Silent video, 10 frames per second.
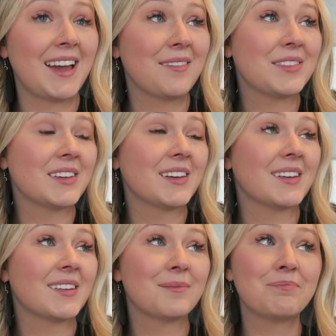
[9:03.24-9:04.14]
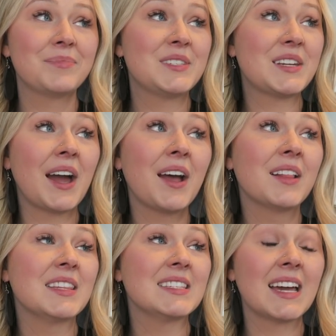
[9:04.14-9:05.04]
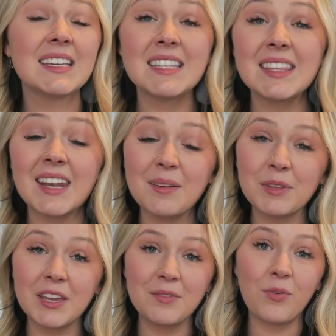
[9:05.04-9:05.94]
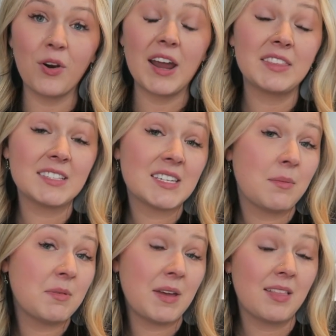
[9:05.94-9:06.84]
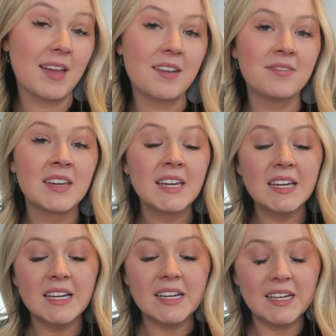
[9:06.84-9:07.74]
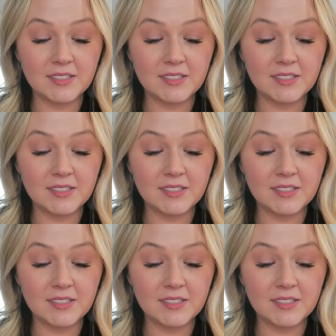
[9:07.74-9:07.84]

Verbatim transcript: have the style and the sizing that I'm looking for at this time in my life.